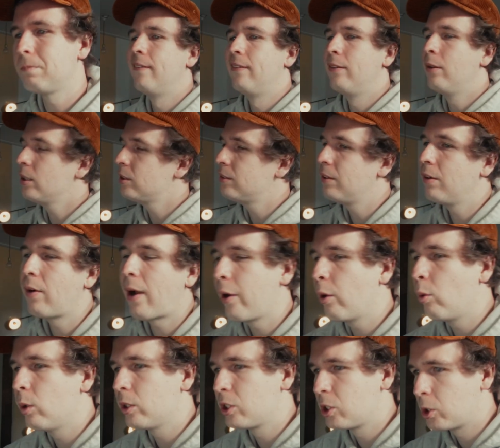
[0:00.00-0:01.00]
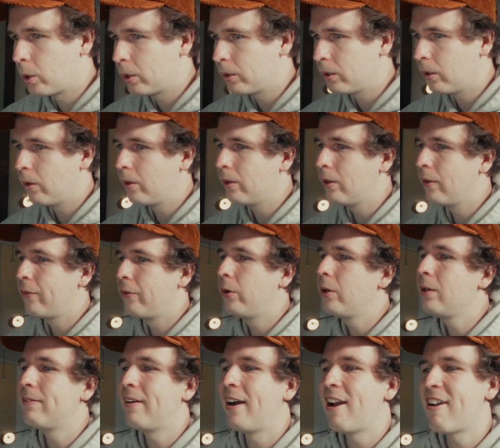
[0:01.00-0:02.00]
Nosferatu was shot on a
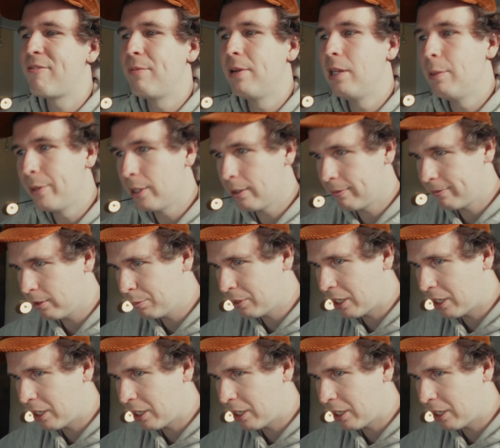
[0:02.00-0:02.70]
35mm film